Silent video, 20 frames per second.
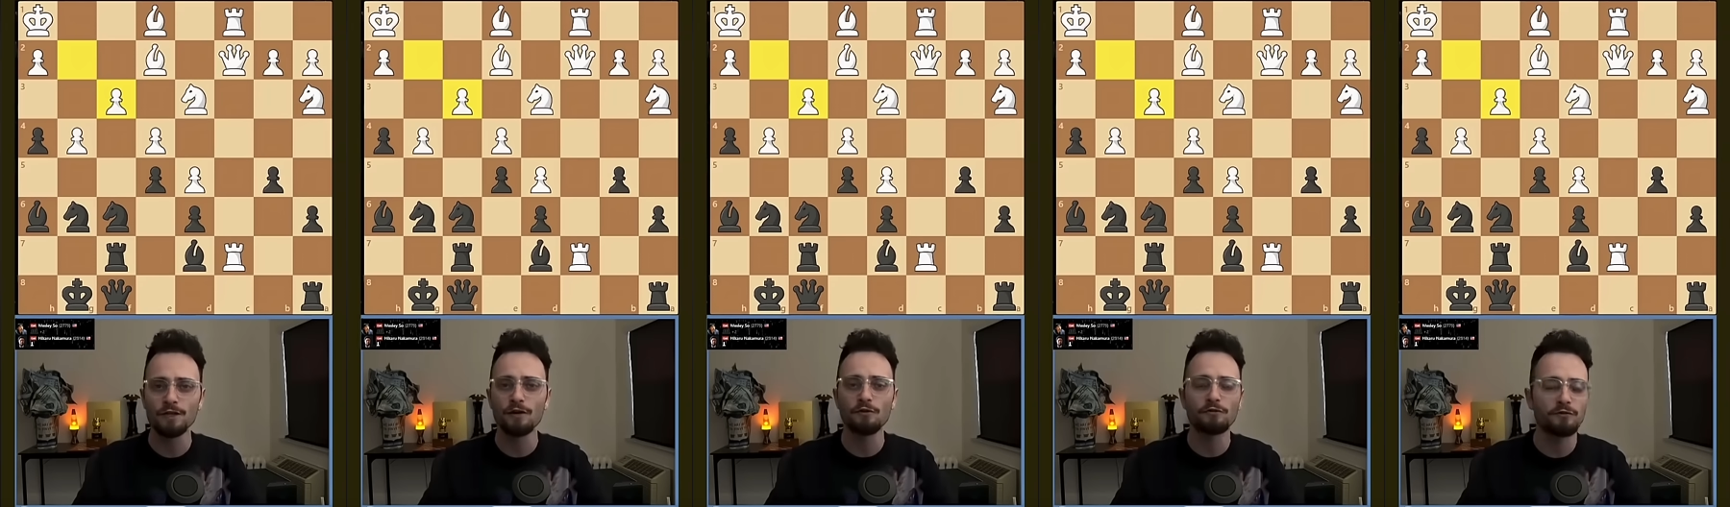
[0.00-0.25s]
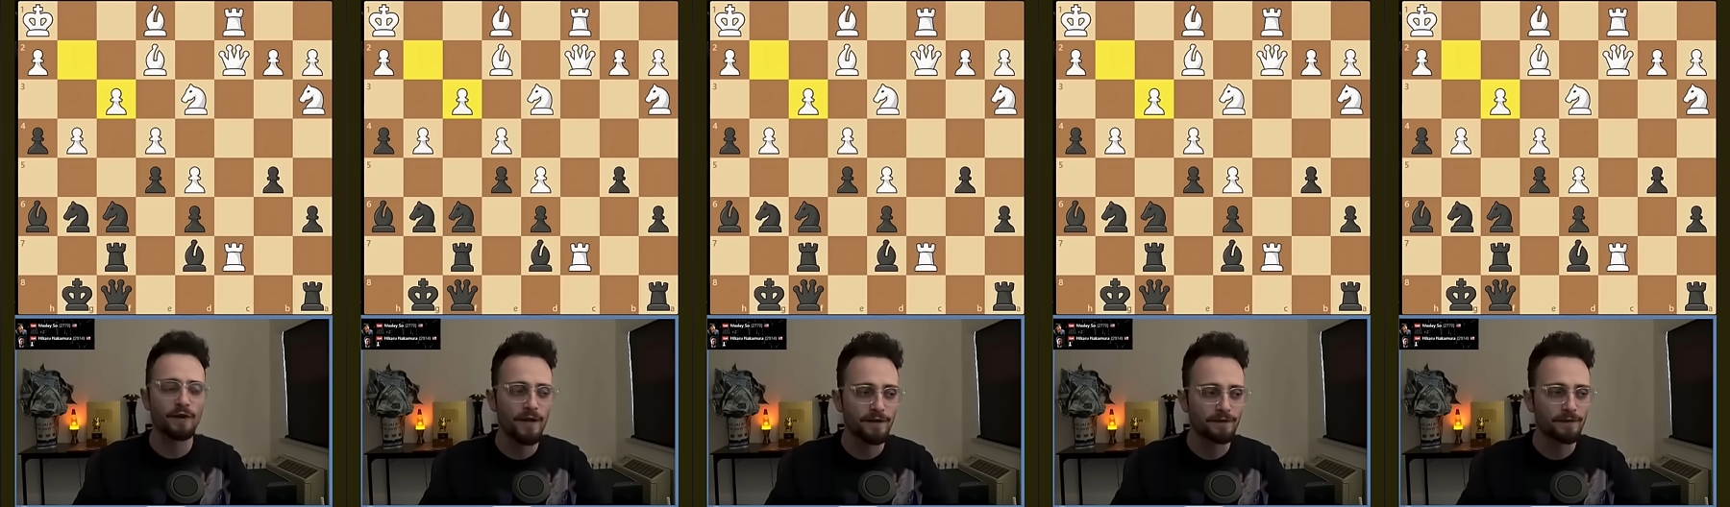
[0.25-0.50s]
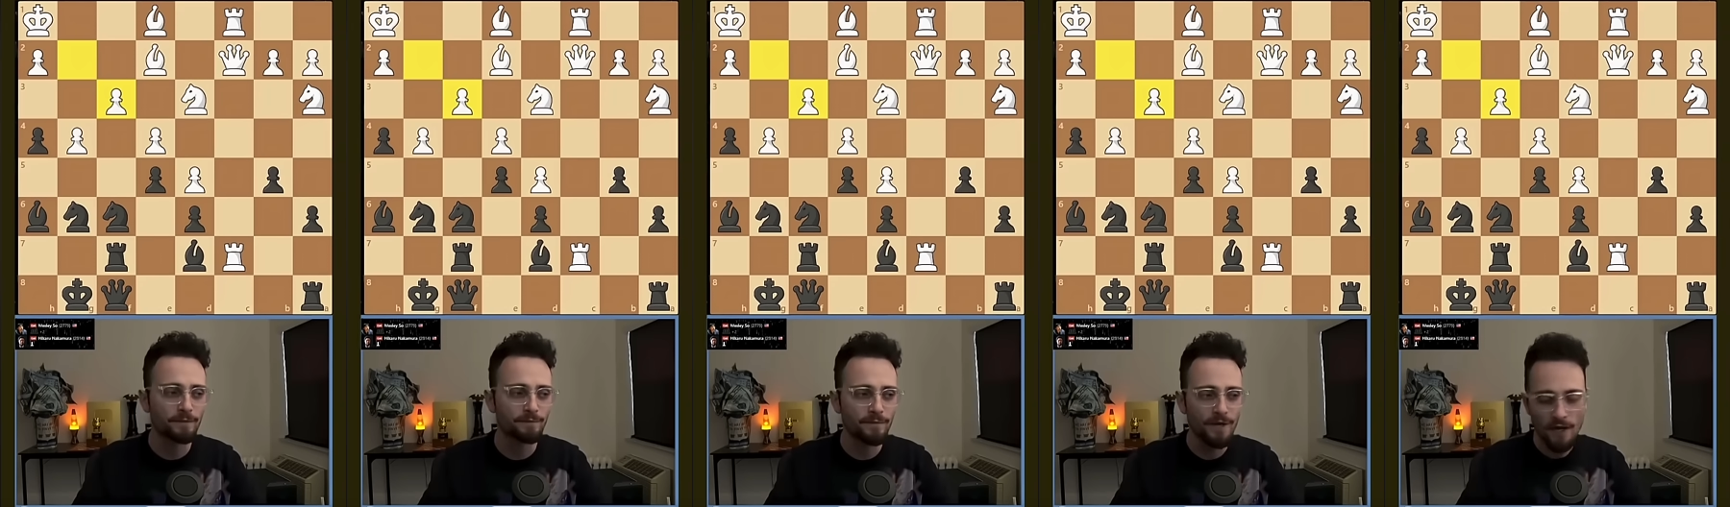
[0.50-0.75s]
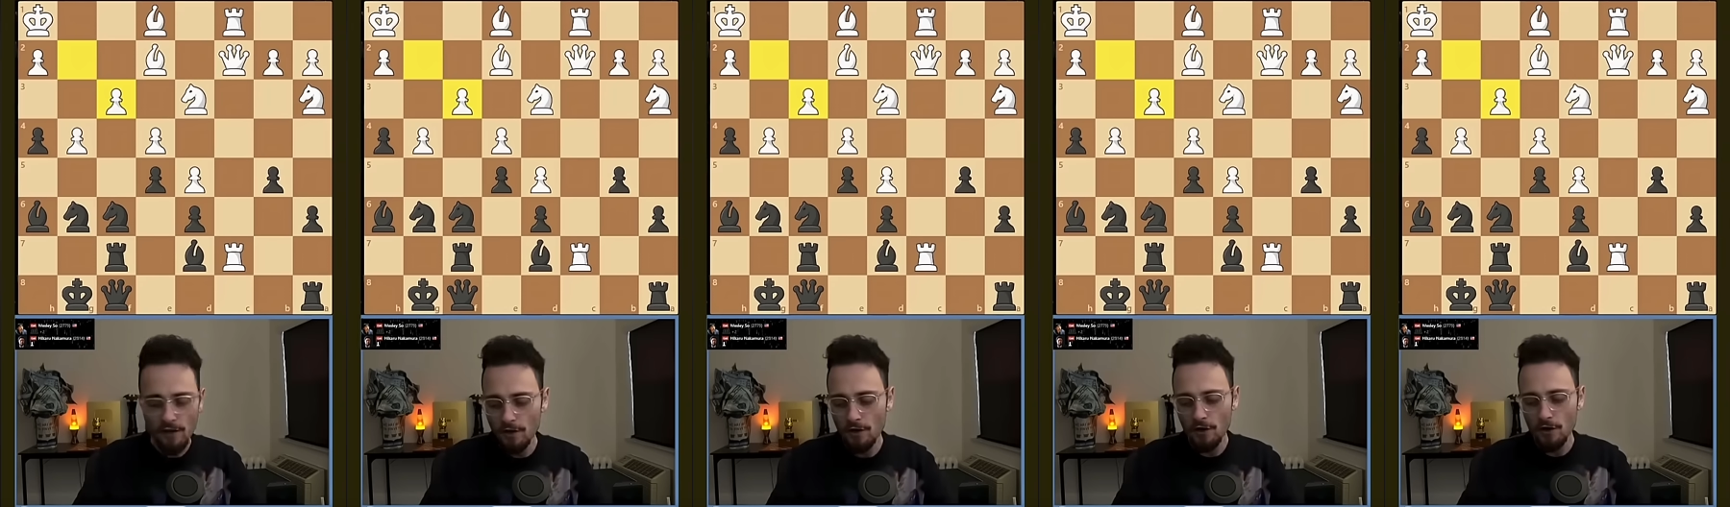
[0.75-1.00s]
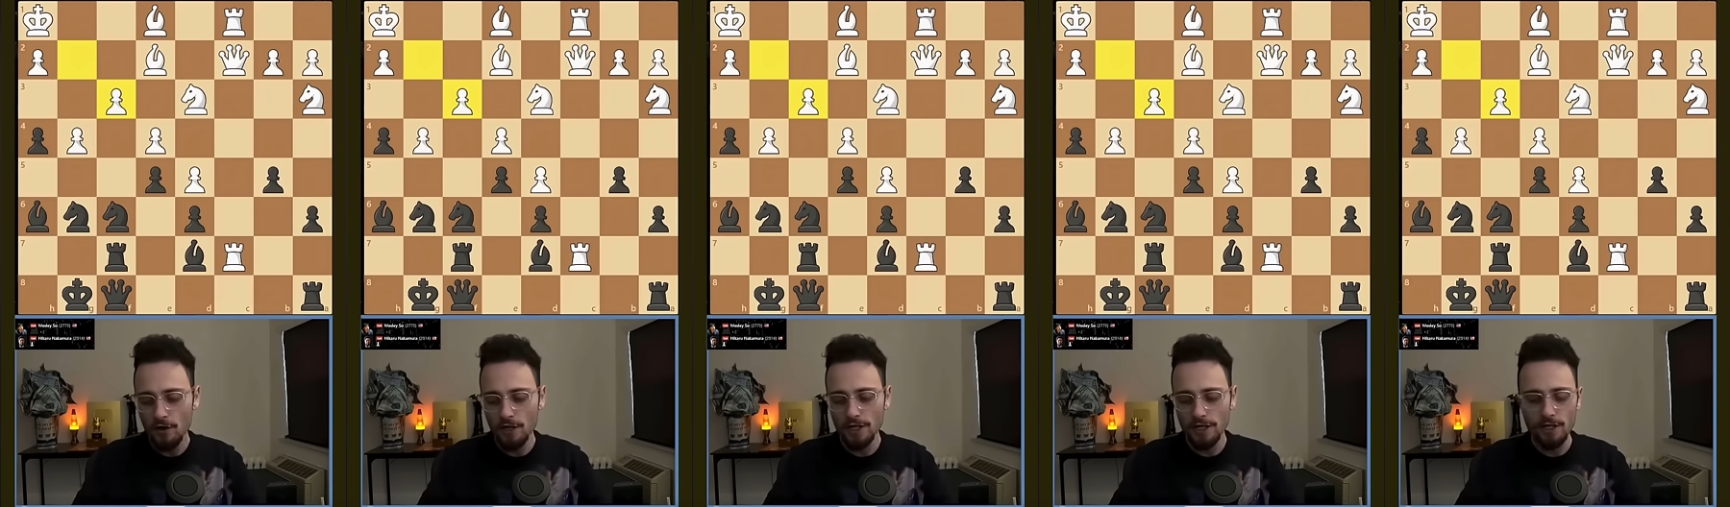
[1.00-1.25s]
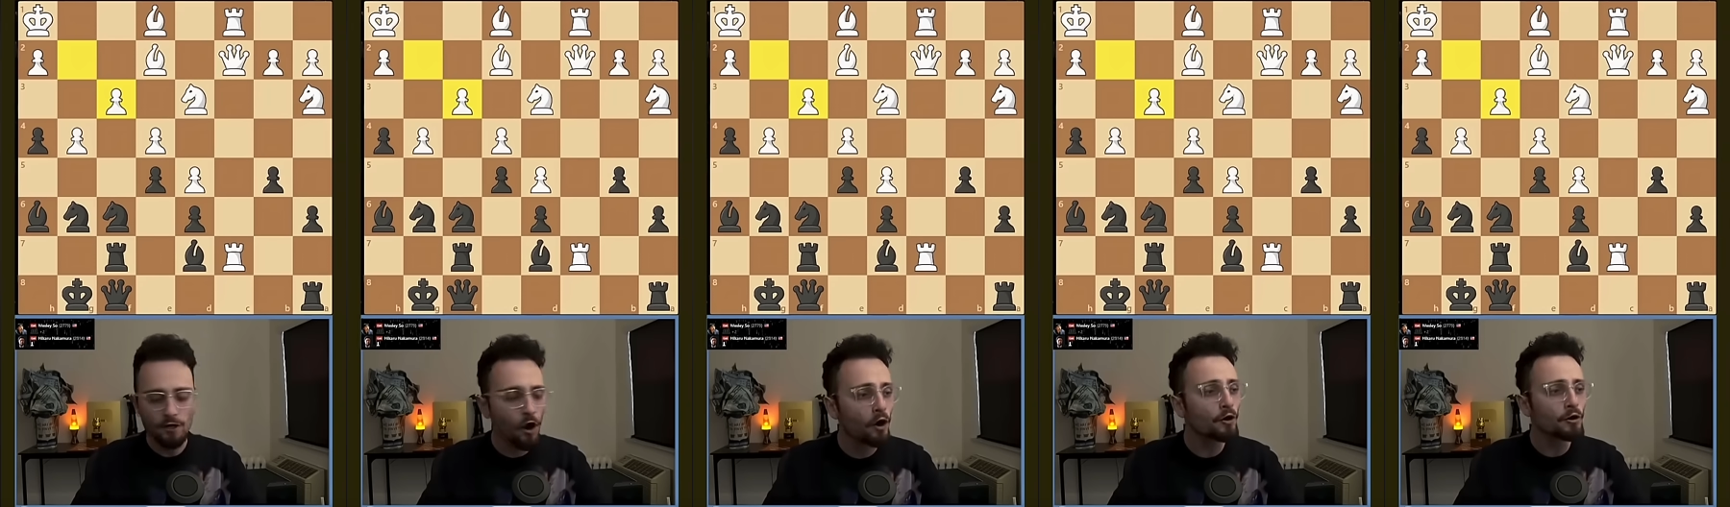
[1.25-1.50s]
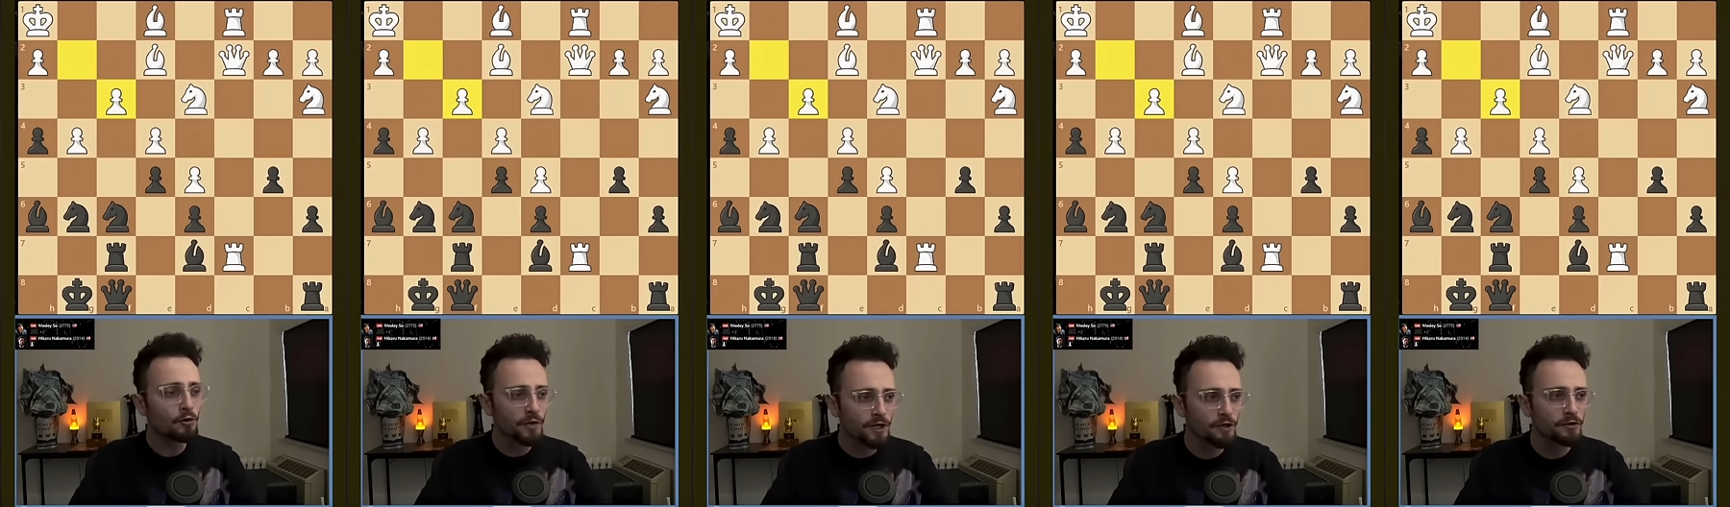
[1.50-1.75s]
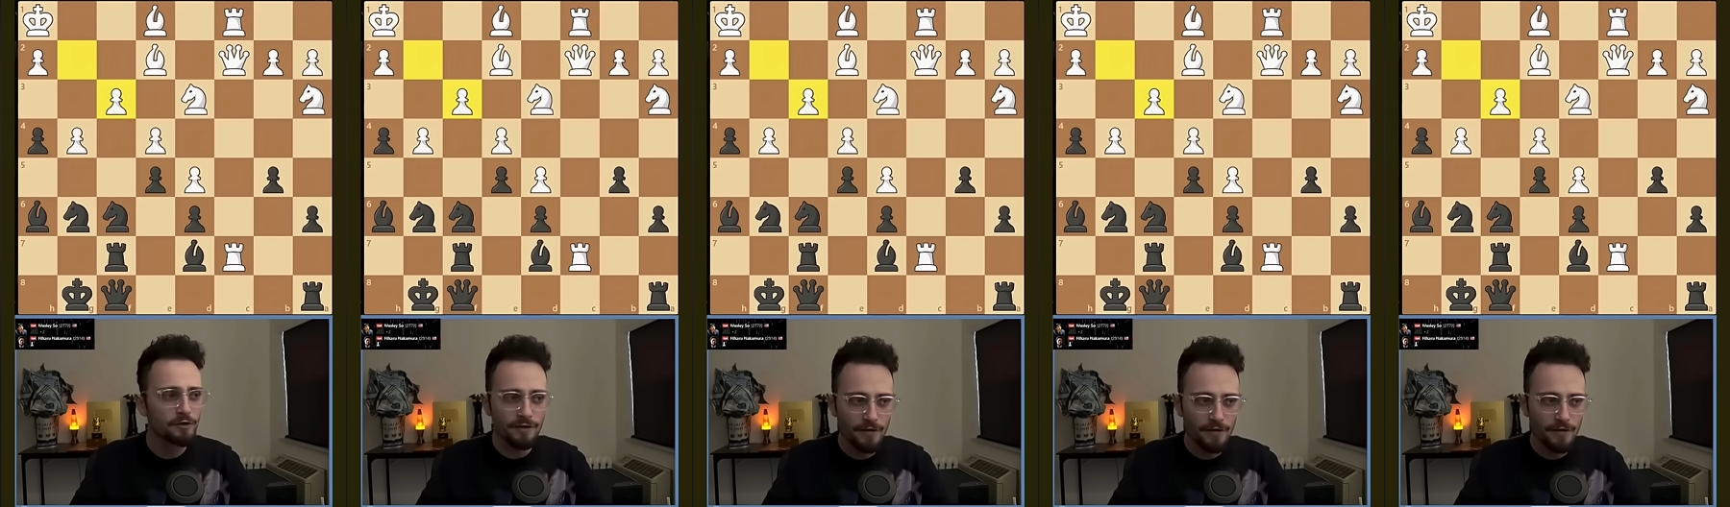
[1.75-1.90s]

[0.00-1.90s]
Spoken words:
elo friend. Hikaru here